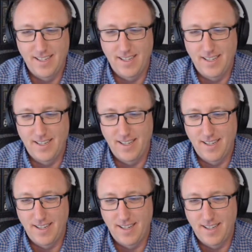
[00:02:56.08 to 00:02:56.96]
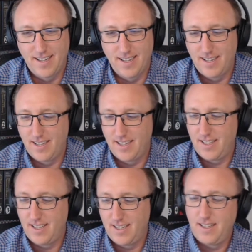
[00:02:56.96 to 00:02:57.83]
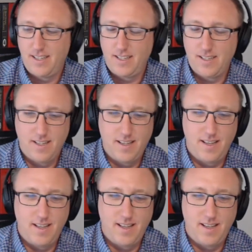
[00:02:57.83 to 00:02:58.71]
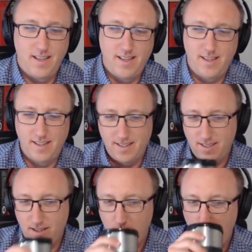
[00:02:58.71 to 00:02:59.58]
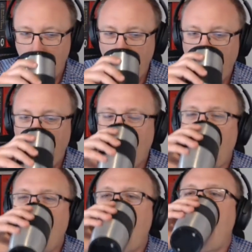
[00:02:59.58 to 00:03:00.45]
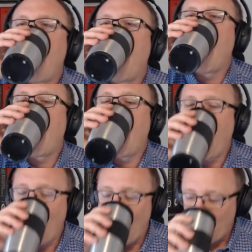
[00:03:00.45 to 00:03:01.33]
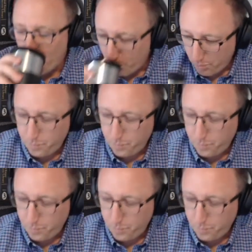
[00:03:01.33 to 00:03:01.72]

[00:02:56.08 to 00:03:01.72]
(silent)